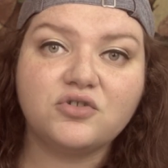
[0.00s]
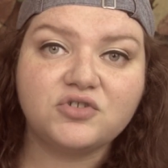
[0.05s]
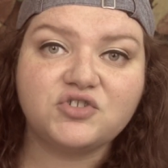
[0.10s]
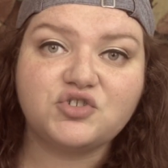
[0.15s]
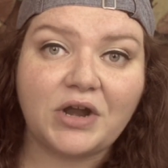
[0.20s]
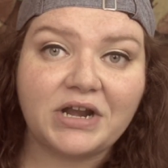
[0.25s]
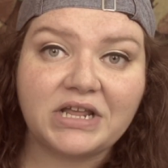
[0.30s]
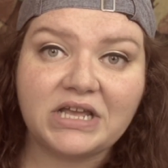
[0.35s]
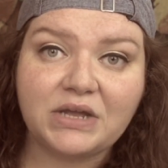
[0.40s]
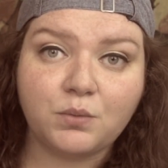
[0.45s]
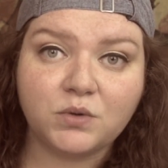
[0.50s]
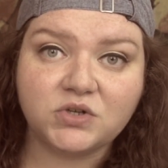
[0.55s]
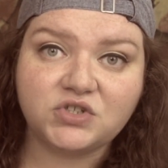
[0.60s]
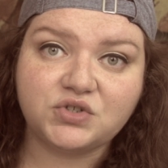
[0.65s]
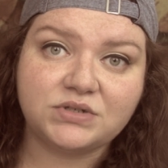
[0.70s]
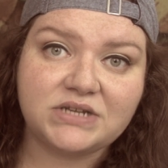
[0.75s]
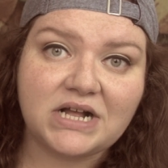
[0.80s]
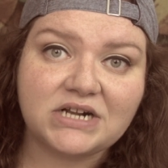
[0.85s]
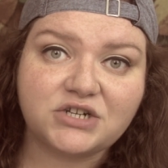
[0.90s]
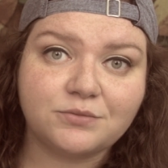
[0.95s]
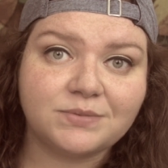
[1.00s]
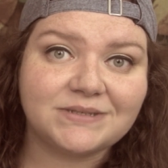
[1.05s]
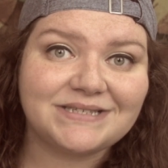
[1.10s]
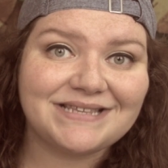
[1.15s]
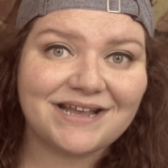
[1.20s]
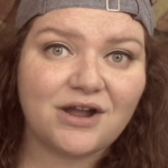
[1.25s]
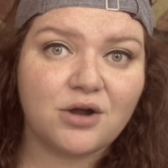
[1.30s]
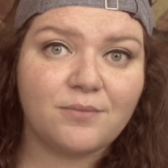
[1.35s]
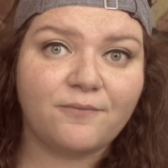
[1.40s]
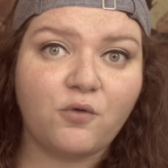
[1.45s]
girls try to get word to a doctor, but
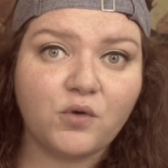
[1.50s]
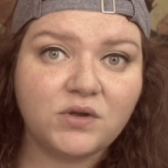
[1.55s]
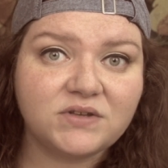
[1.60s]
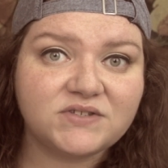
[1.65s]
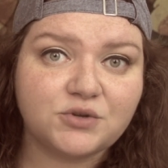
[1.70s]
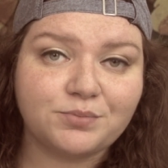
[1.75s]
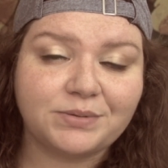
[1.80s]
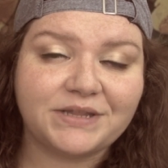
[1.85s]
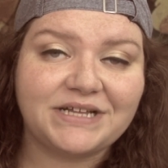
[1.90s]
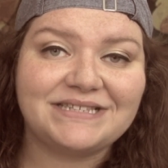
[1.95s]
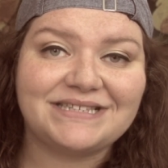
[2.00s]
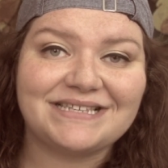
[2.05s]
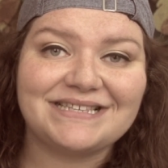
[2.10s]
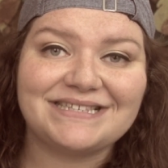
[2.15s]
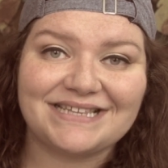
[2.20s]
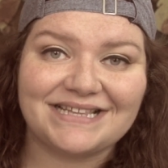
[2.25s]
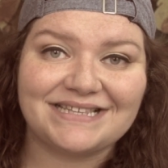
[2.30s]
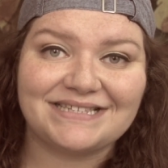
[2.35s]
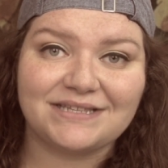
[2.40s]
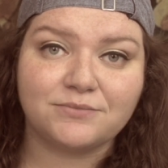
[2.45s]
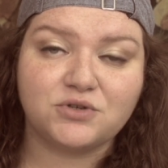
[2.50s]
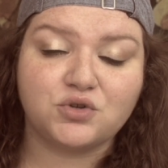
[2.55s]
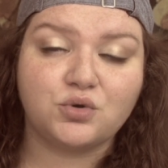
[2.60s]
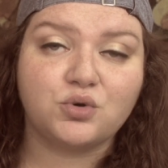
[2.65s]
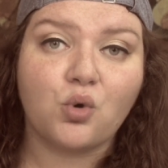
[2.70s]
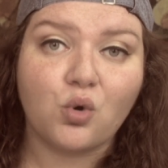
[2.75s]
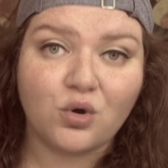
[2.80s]
Slycarp foils their plans and sends them to an